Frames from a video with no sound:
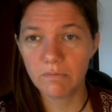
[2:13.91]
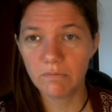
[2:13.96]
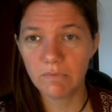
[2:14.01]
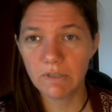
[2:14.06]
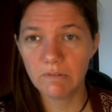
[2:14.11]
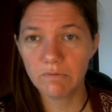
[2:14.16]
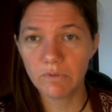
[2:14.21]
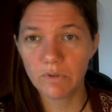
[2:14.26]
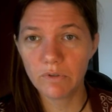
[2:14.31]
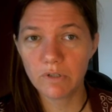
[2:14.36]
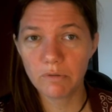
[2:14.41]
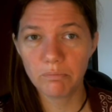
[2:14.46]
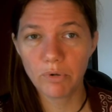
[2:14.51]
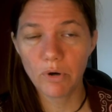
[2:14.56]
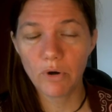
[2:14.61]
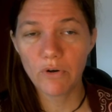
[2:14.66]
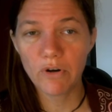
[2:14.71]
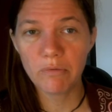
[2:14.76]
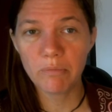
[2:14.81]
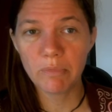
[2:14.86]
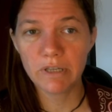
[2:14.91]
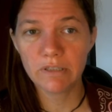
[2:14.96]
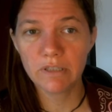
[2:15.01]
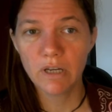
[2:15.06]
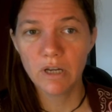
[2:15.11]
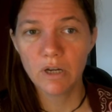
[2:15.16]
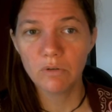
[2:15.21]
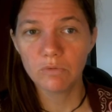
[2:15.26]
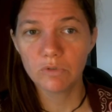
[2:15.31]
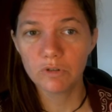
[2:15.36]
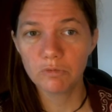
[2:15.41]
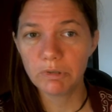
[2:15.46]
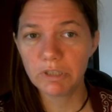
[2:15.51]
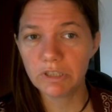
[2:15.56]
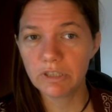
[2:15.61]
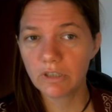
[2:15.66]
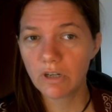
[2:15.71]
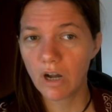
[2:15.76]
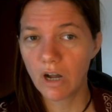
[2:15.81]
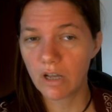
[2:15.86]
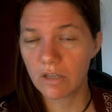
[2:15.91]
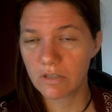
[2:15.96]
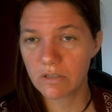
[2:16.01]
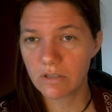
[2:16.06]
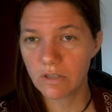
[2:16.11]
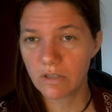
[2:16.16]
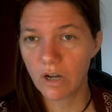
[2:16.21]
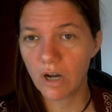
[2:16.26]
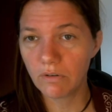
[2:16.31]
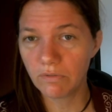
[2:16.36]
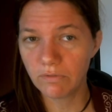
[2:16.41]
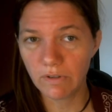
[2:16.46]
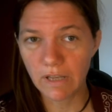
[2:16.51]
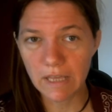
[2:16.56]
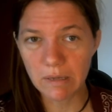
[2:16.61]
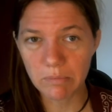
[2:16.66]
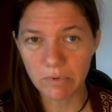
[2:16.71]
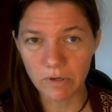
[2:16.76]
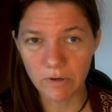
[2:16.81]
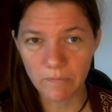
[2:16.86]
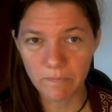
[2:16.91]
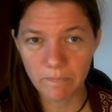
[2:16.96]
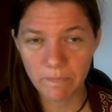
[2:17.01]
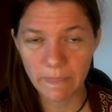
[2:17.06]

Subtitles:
inverted pyramid would be the cost of labor.